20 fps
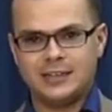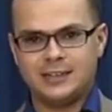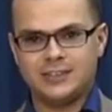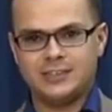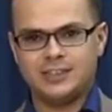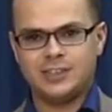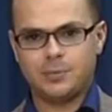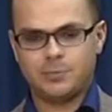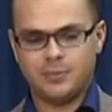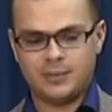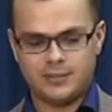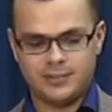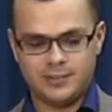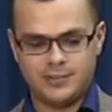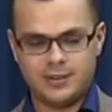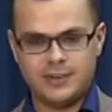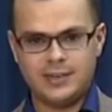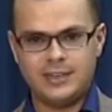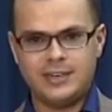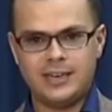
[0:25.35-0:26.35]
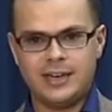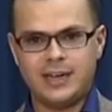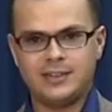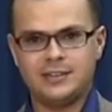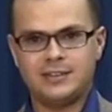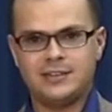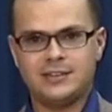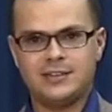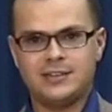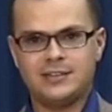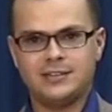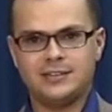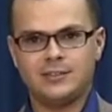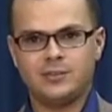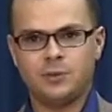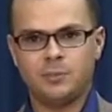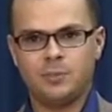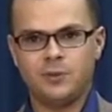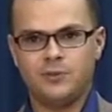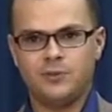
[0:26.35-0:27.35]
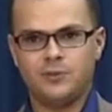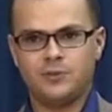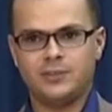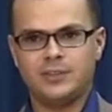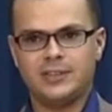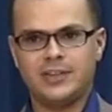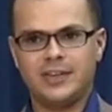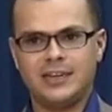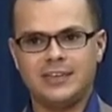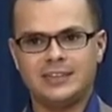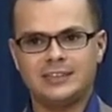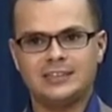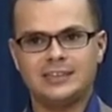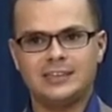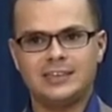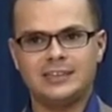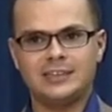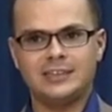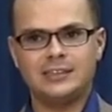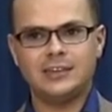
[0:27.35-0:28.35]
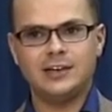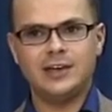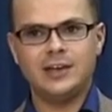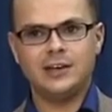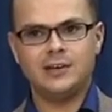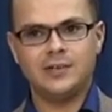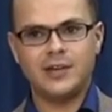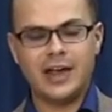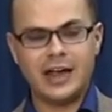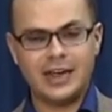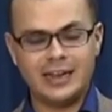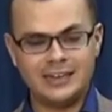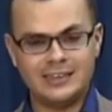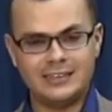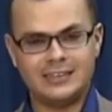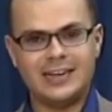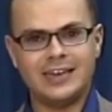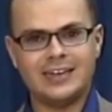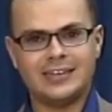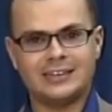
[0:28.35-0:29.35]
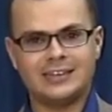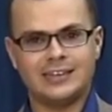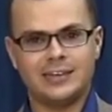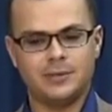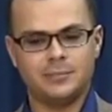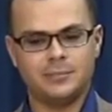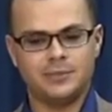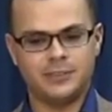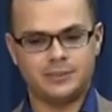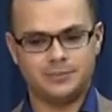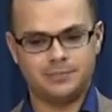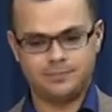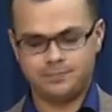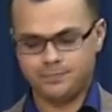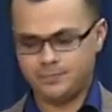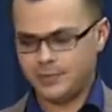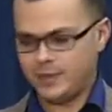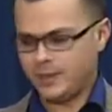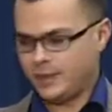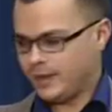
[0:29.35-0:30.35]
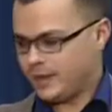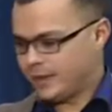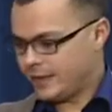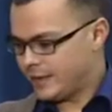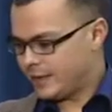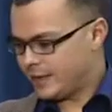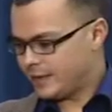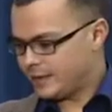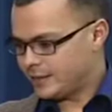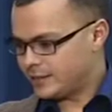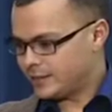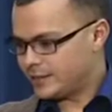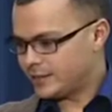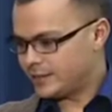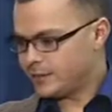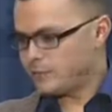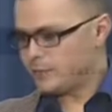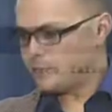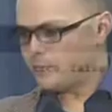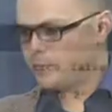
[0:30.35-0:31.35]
chapter 3, and the topic for today is then creating data types. So